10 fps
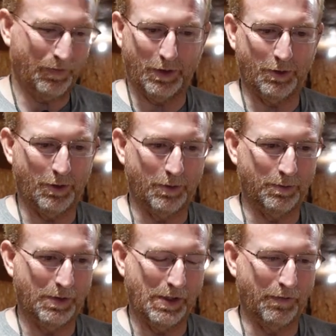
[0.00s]
You
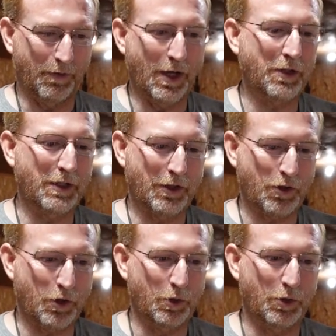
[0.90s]
know, if nothing
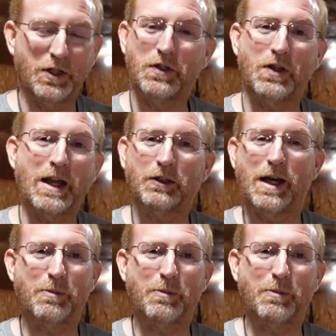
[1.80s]
else, do the exact